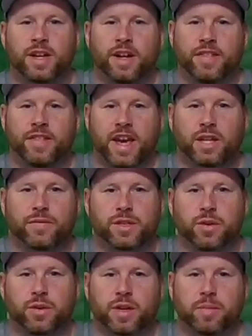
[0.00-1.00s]
Thank you for
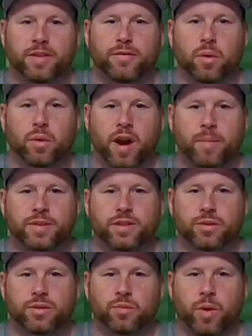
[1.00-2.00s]
joining me for
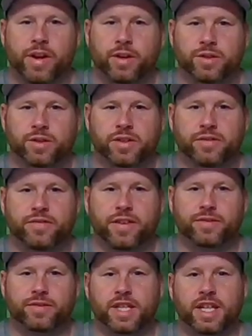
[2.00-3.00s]
episode
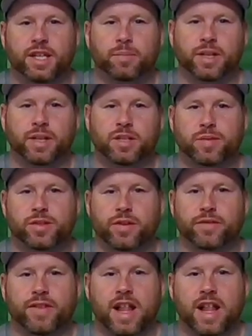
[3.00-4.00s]
115. Please be sure to
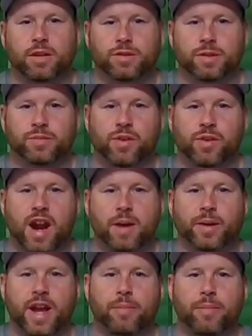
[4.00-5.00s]
follow, subscribe
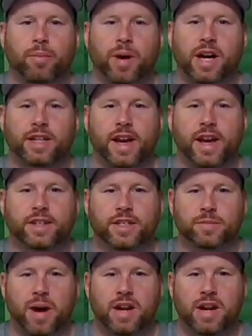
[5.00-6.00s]
on Apple Podcasts and
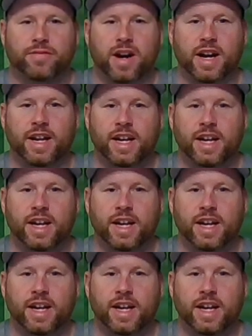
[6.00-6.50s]
Spotify.